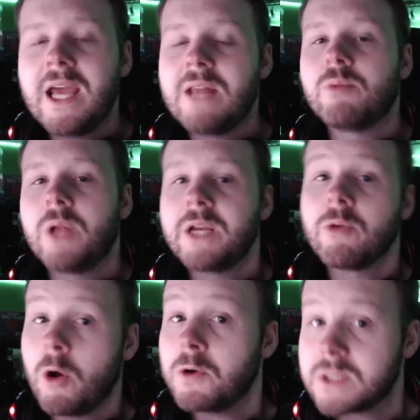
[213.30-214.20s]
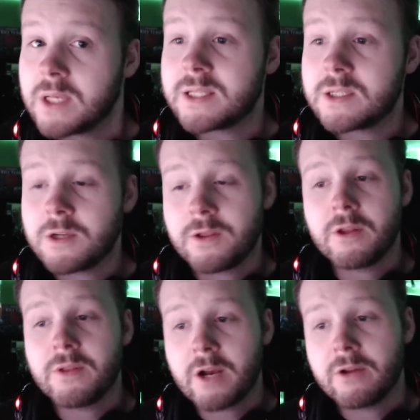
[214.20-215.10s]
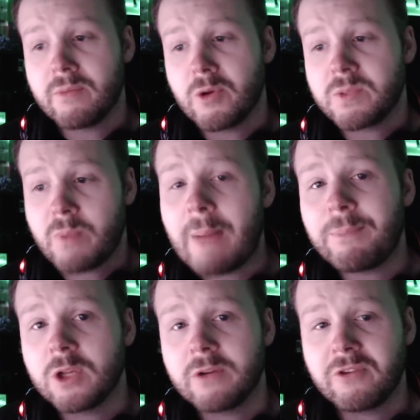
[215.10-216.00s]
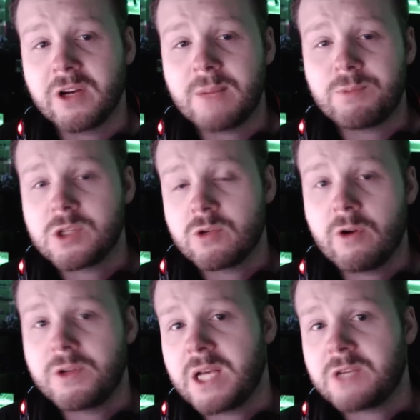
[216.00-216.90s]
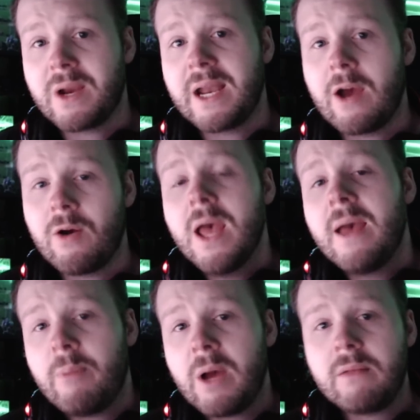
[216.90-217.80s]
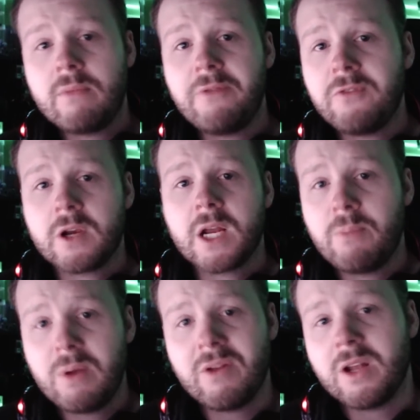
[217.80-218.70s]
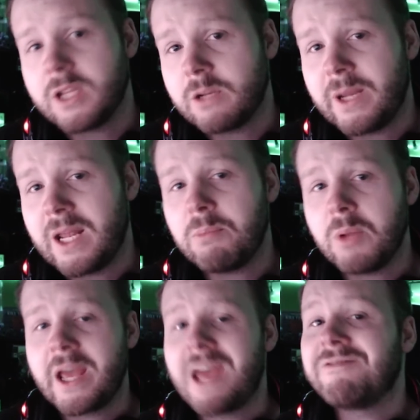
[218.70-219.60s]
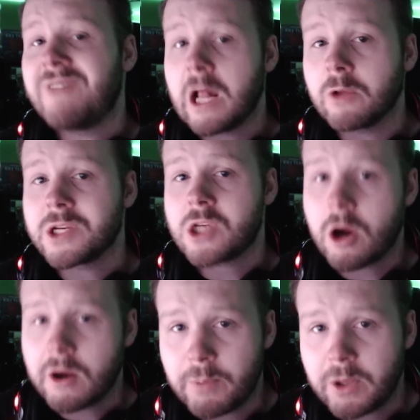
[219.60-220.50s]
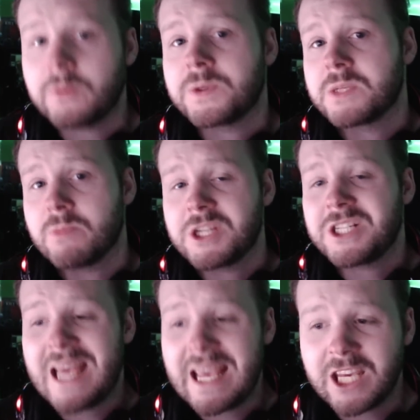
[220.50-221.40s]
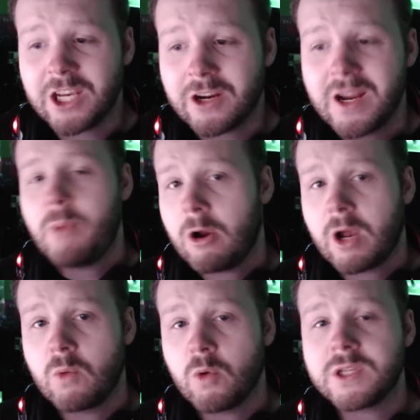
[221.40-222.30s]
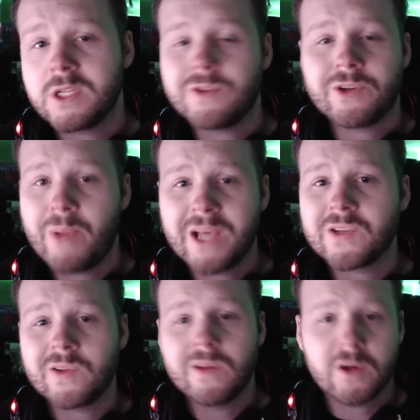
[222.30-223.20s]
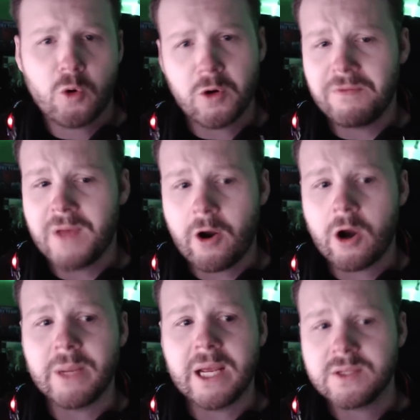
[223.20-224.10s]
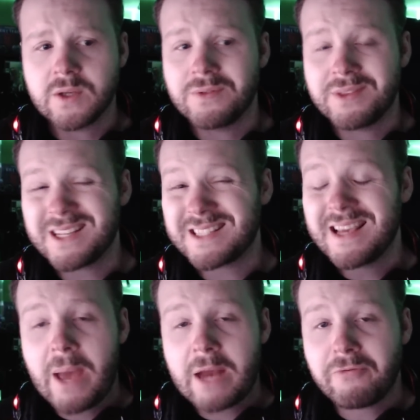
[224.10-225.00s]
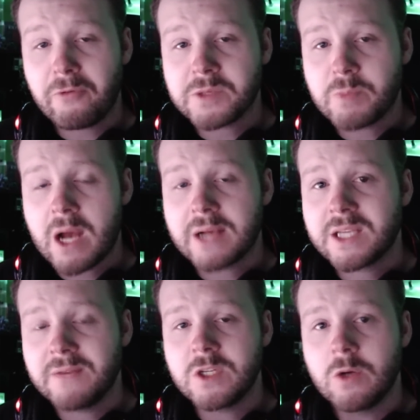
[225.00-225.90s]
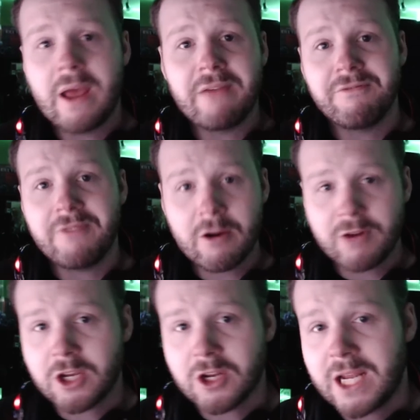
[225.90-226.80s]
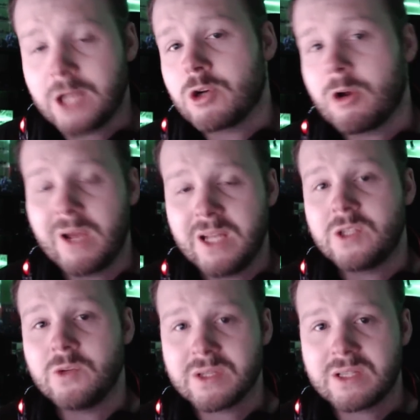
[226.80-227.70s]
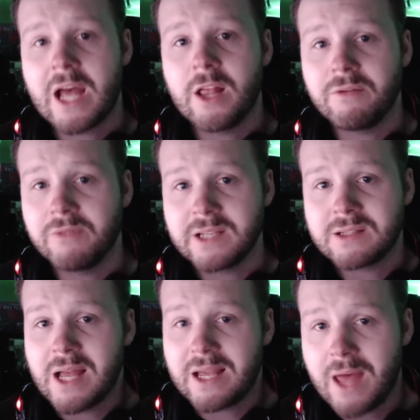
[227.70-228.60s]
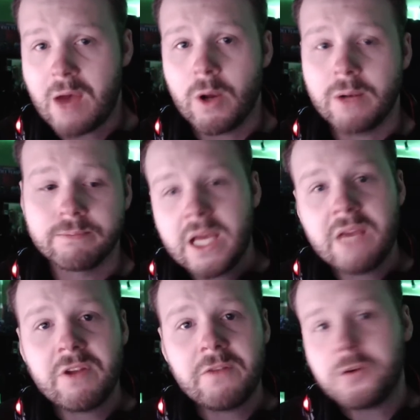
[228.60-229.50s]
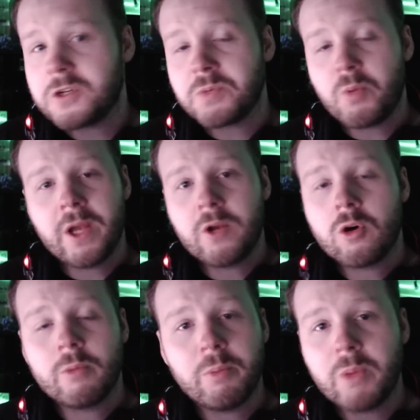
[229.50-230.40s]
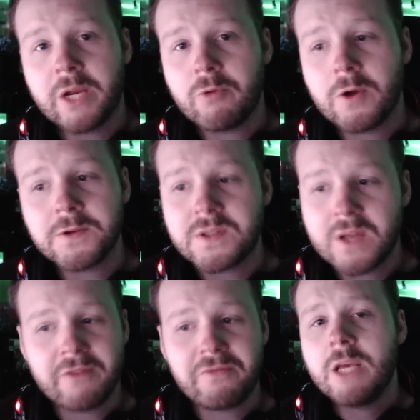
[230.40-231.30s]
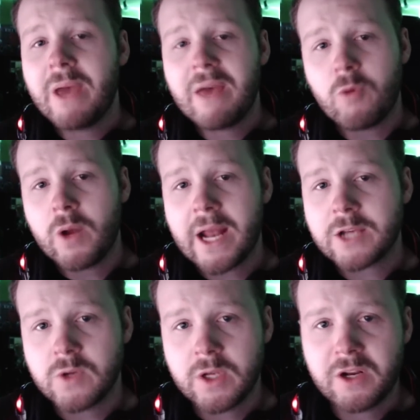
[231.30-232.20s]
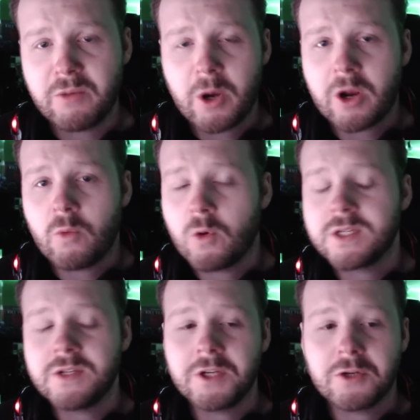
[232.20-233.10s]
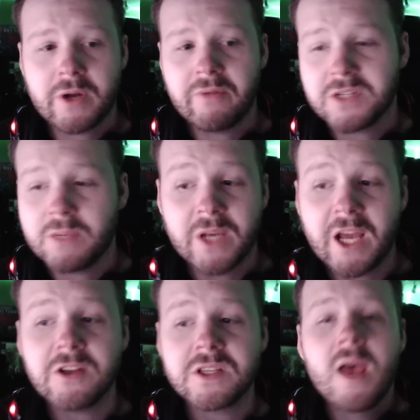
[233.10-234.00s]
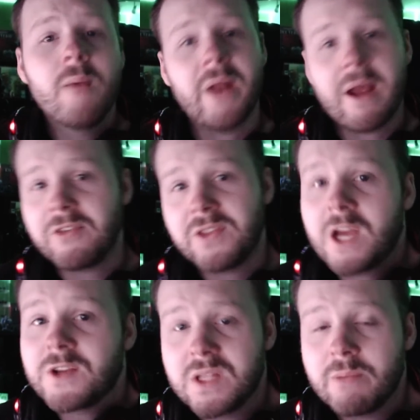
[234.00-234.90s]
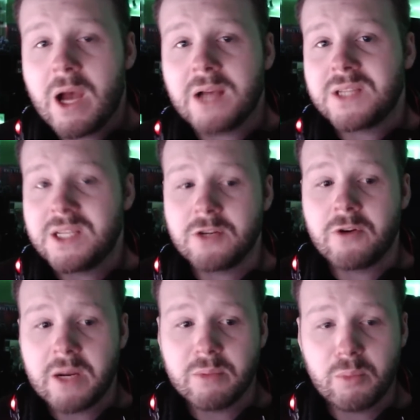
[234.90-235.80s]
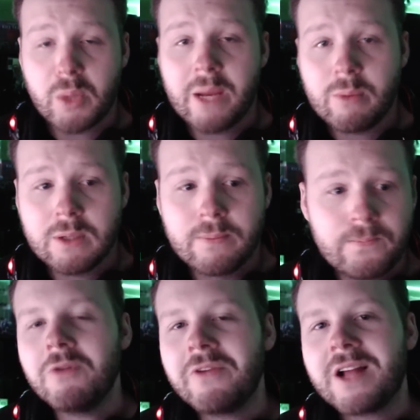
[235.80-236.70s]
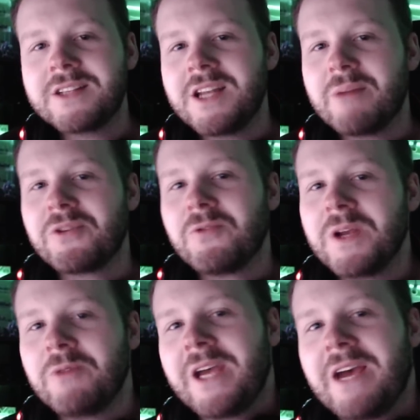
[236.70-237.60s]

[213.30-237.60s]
in Bloody Rose lists so the, that are the most popular for Adeptus Sororitas right now. But if you're going to pivot a little bit and play a Valorous Heart build, which is much tankier, Paragon Warsuits are basically the core of that army. And so this Battle Force box gives you a very good intro into a style of list like that one. Even if you're just playing normal Bloody Rose stuff, you may have one extra unit of Paragon Warsuits you can trade for something else, but everything else in the box is incredibly playable. Moving on to number three, we